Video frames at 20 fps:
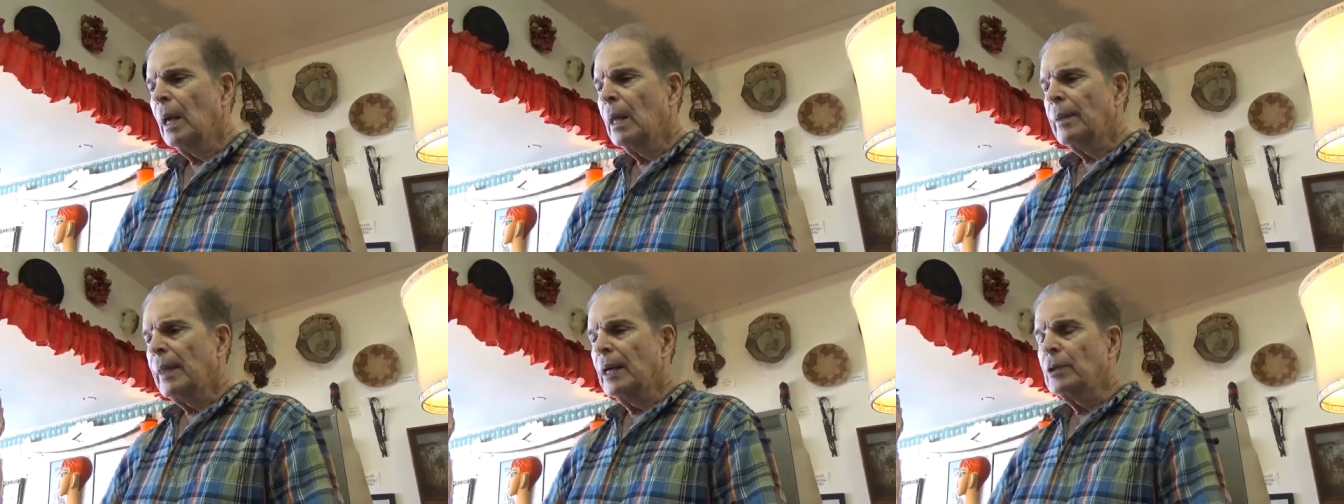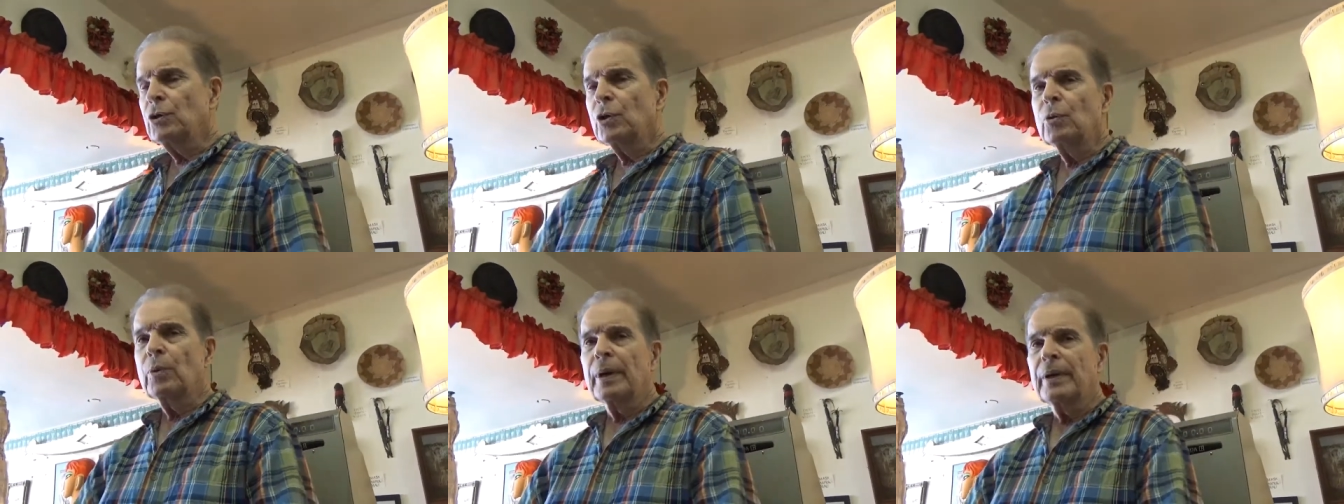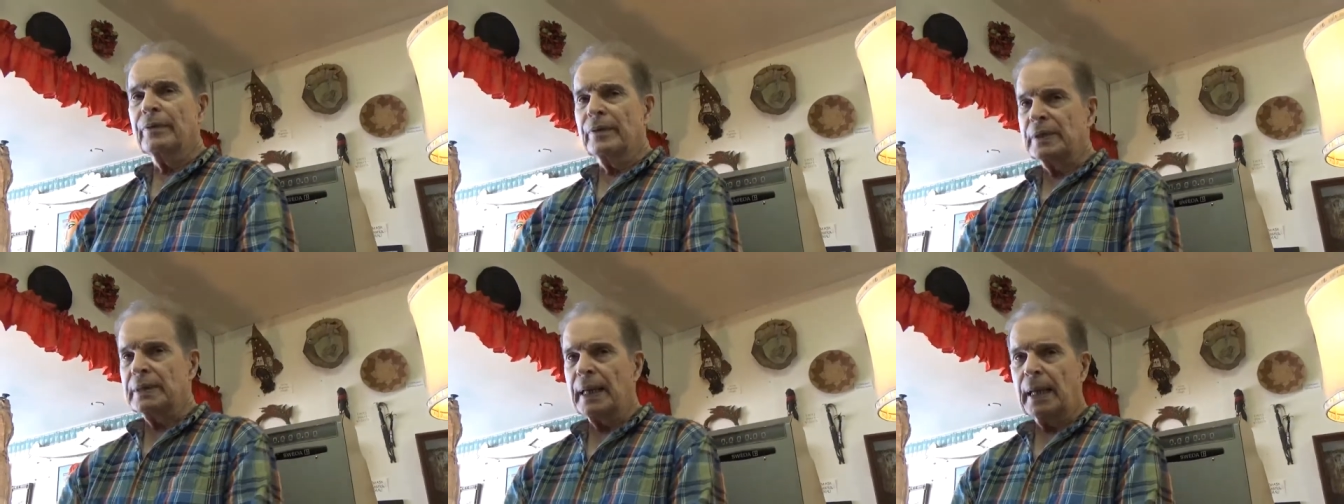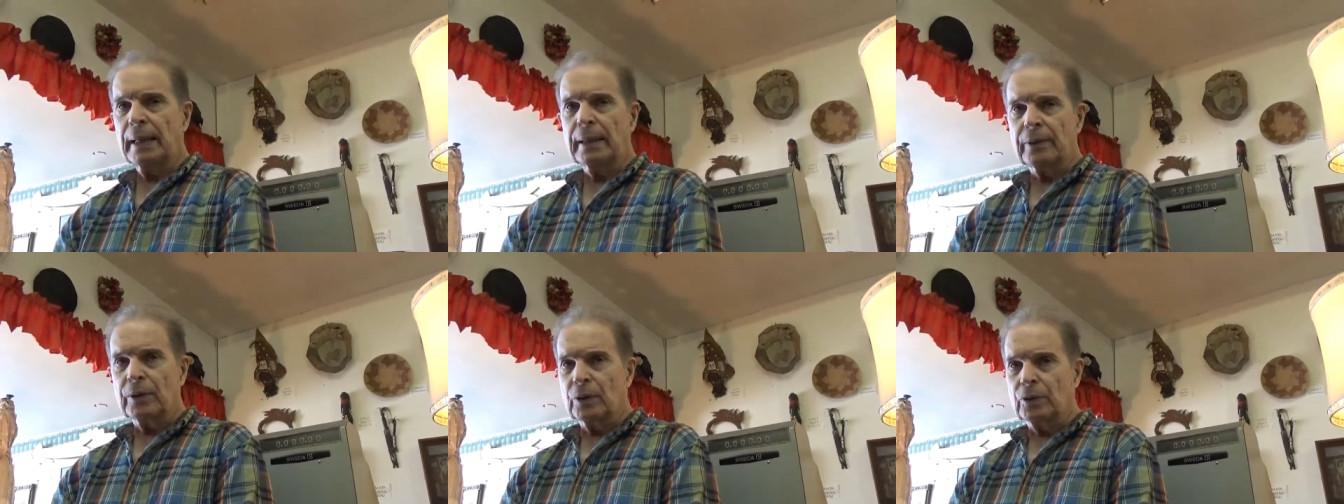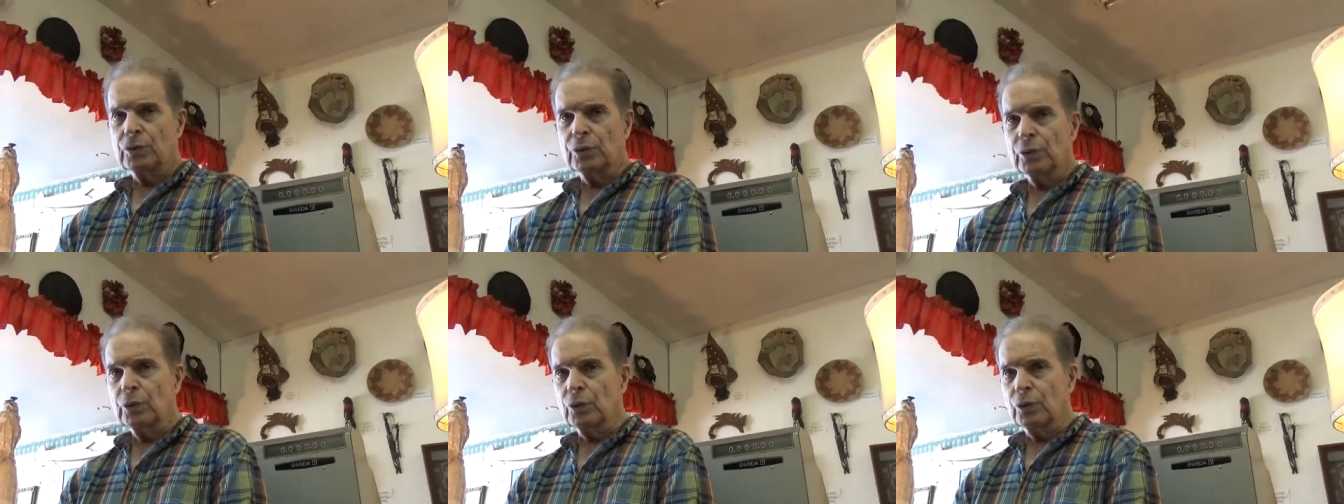that you were even telling the
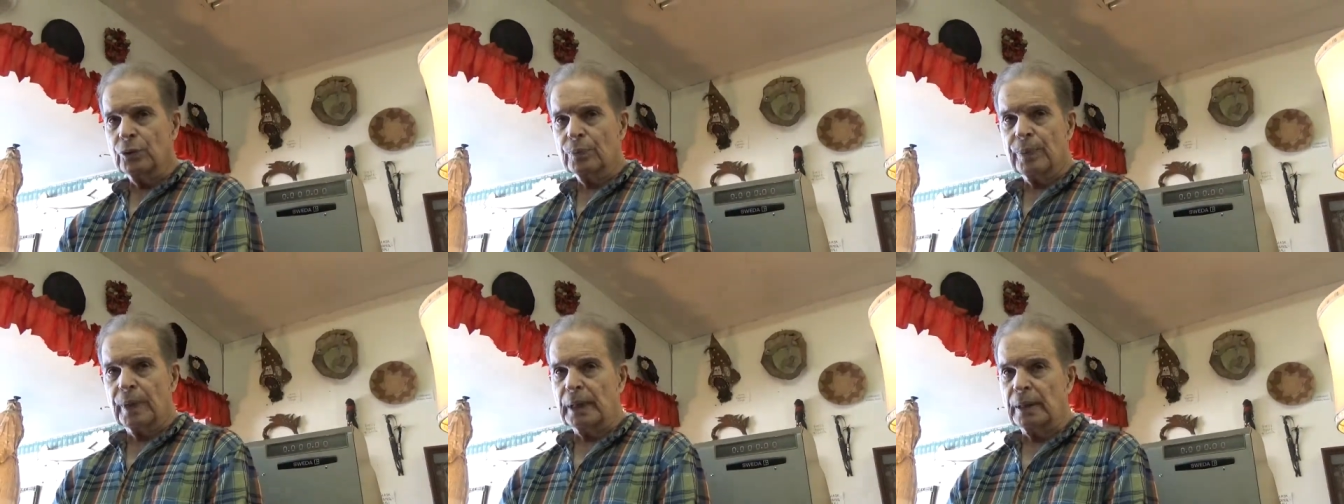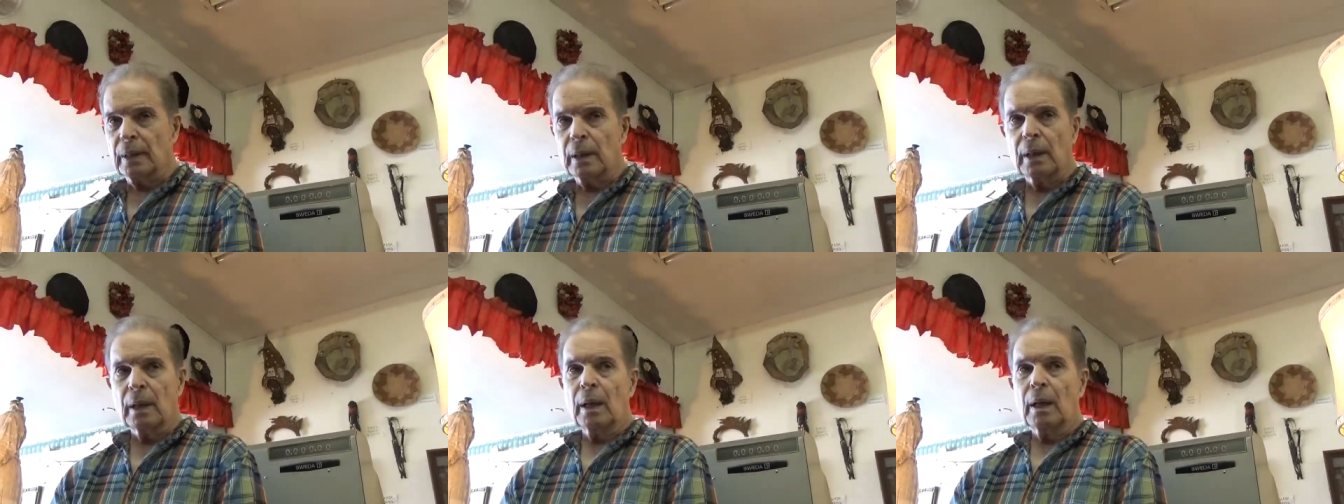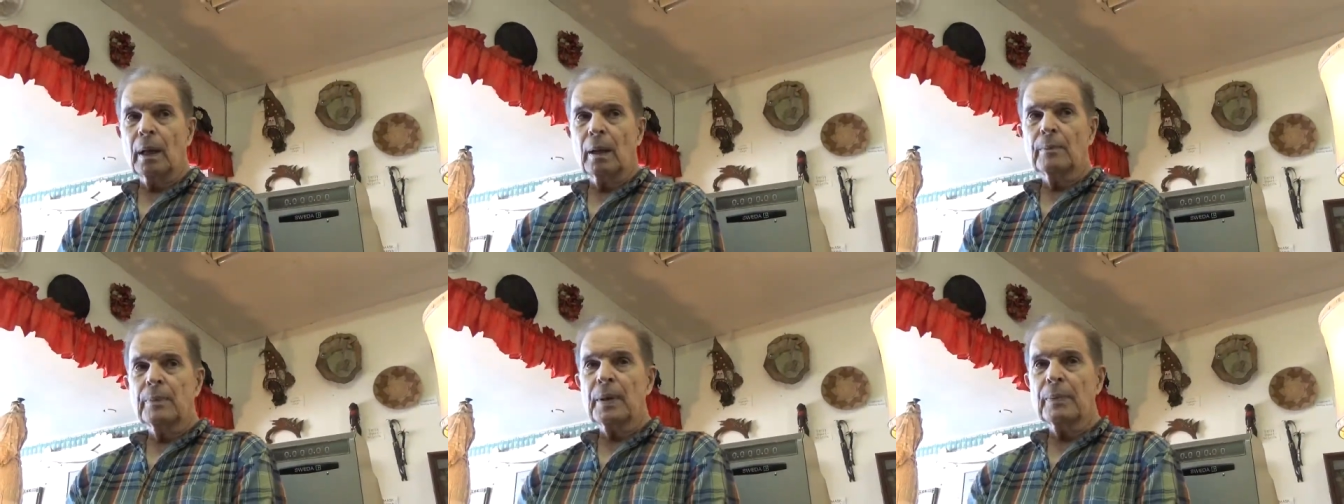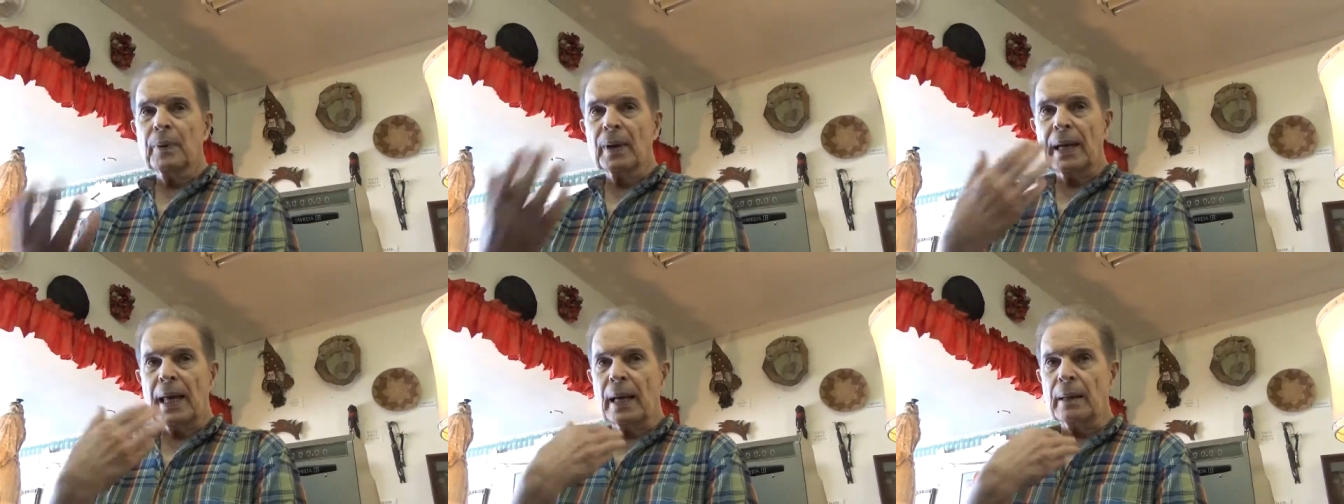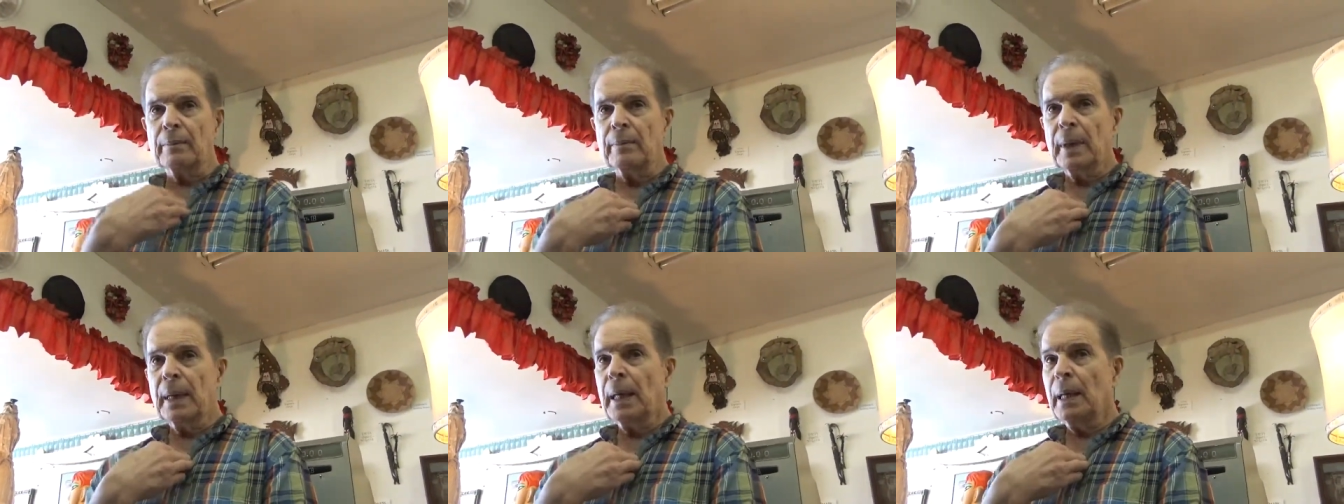truth. But people
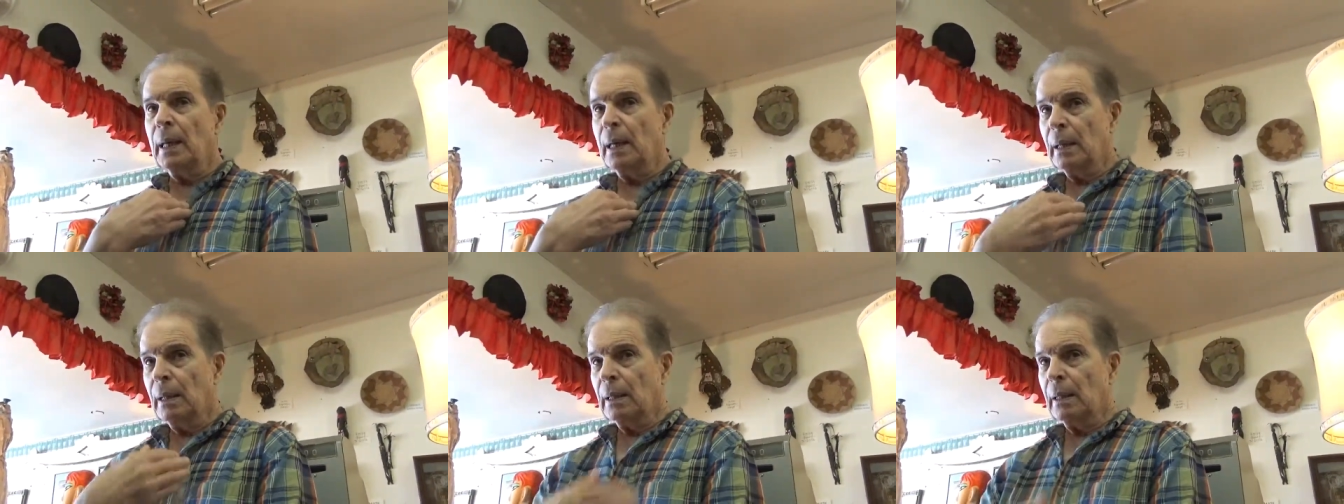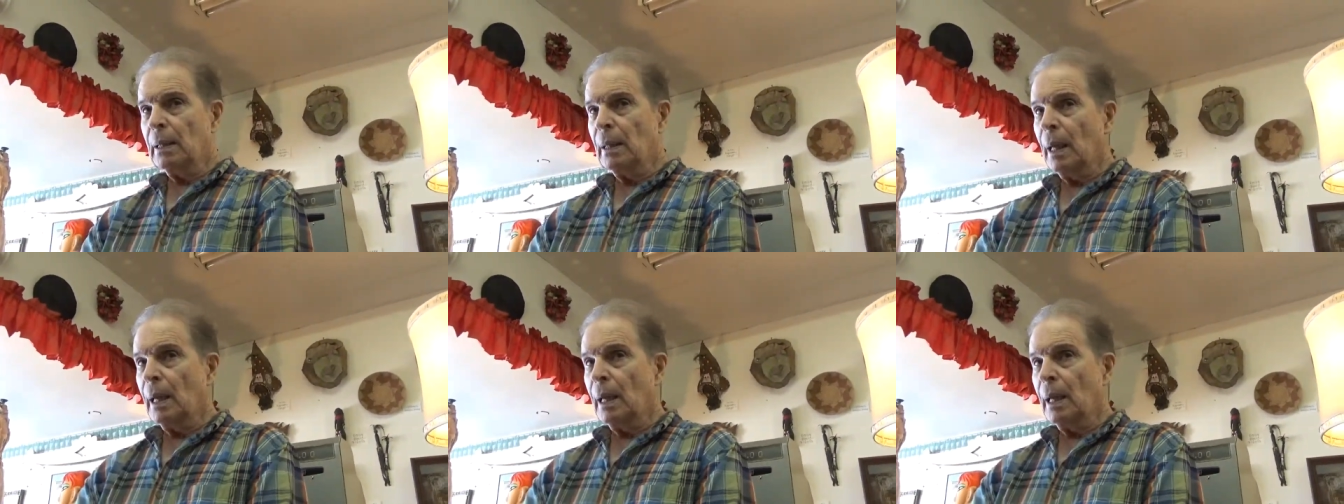like me